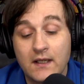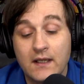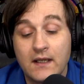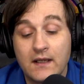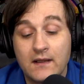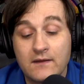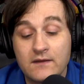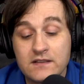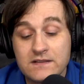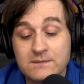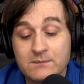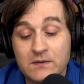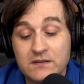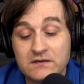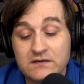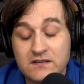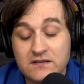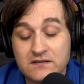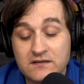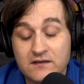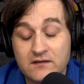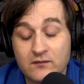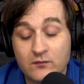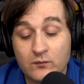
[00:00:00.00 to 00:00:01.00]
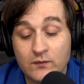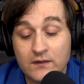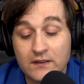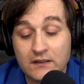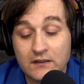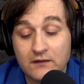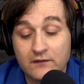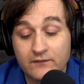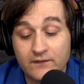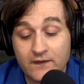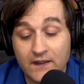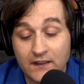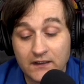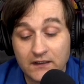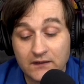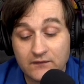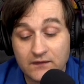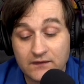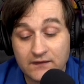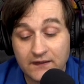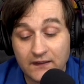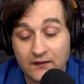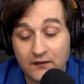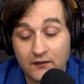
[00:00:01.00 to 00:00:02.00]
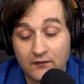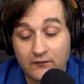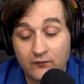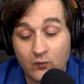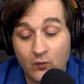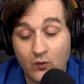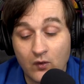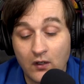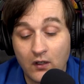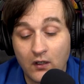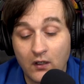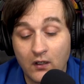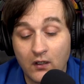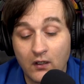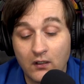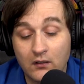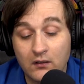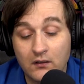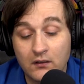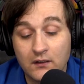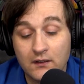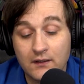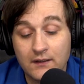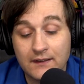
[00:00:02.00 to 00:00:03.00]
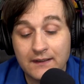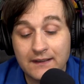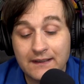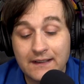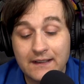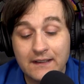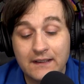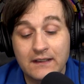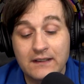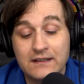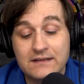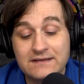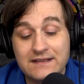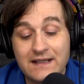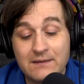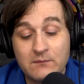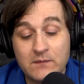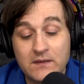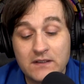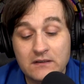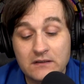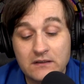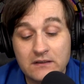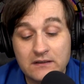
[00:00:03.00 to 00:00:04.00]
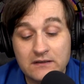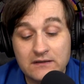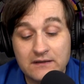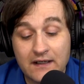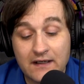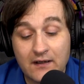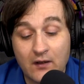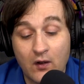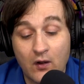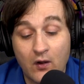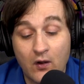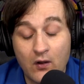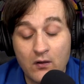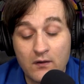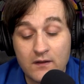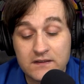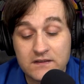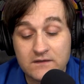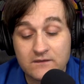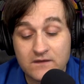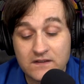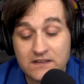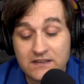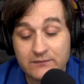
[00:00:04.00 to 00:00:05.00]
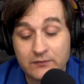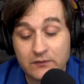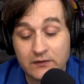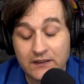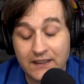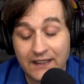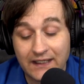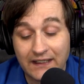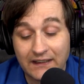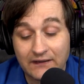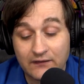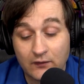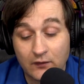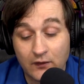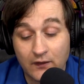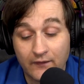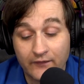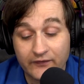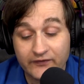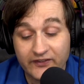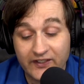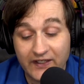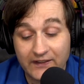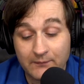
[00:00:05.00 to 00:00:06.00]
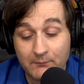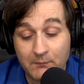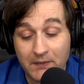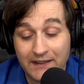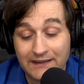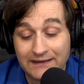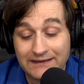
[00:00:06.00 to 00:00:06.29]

And this brings us to the real effect of a tariff wall. It is not merely that all its visible gains are offset by